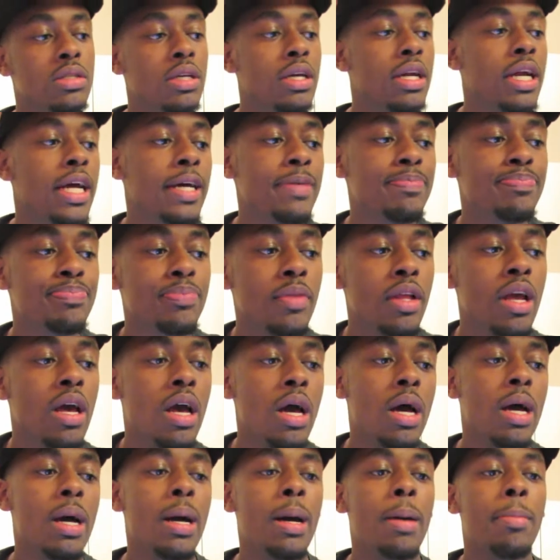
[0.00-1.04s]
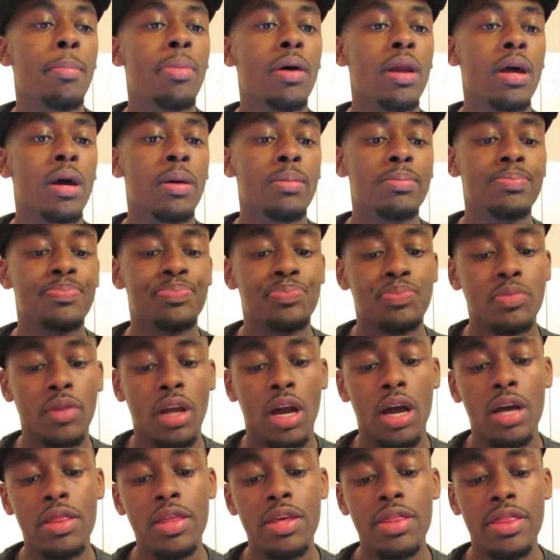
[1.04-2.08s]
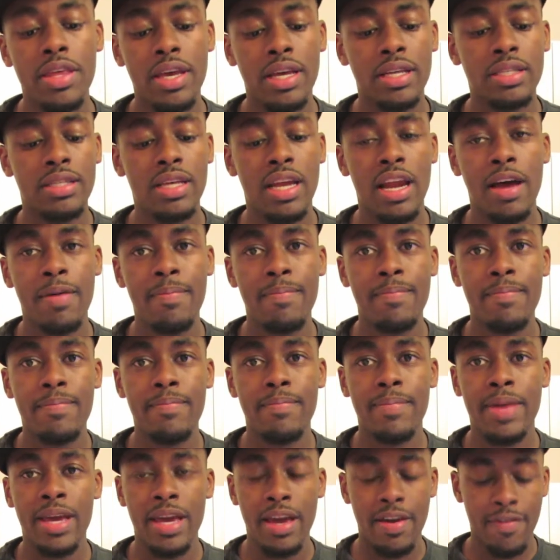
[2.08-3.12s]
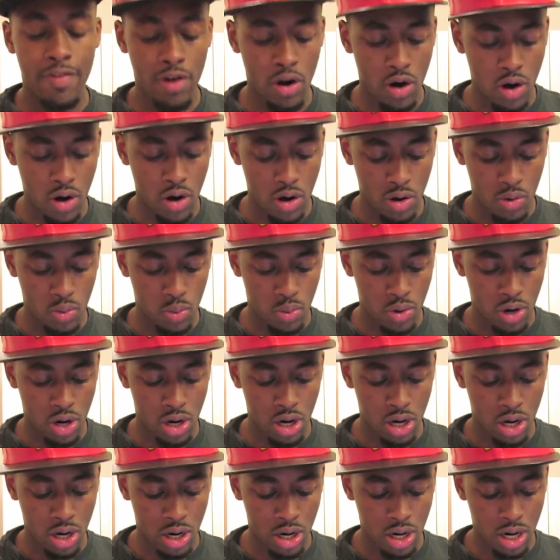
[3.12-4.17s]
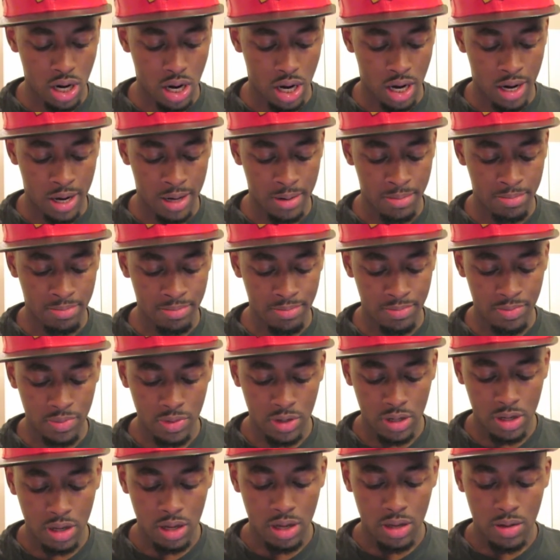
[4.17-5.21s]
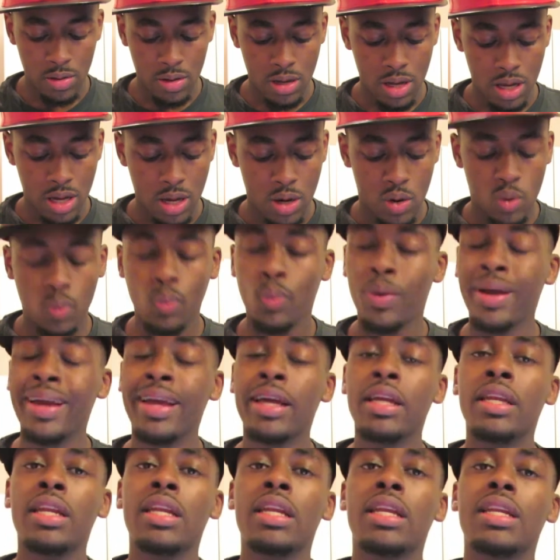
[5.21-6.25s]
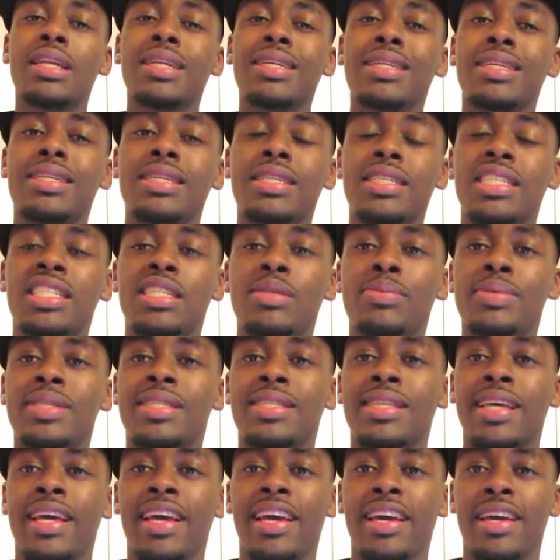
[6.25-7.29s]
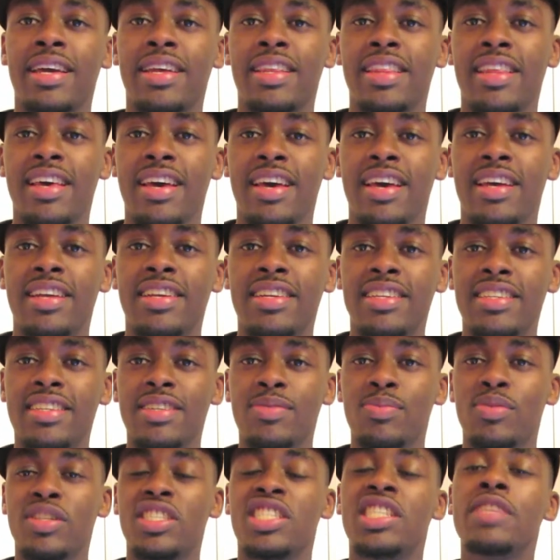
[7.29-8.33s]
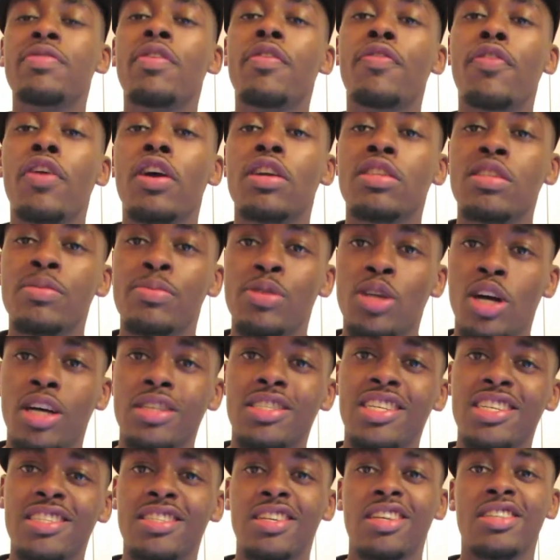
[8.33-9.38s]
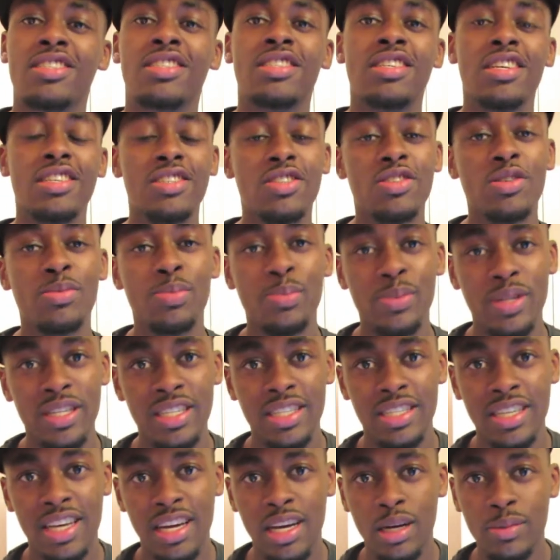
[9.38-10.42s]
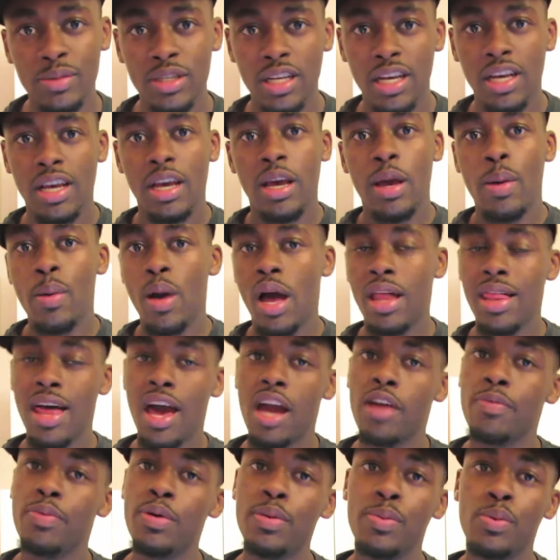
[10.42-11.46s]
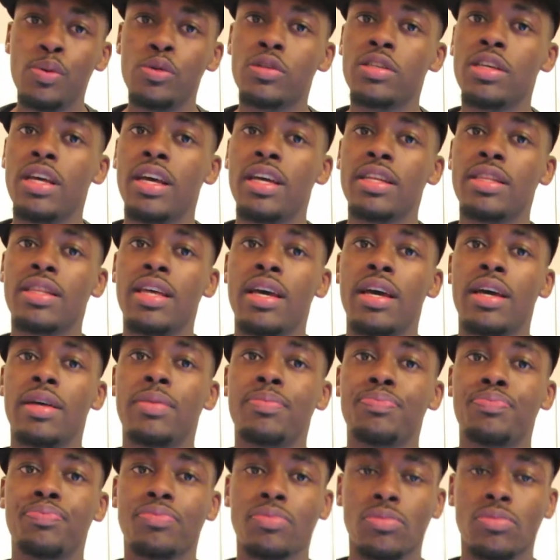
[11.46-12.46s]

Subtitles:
say that. But other things that I may have heard were when she was saying that when she referred to Beyonce as her sister many times, a lot of people said that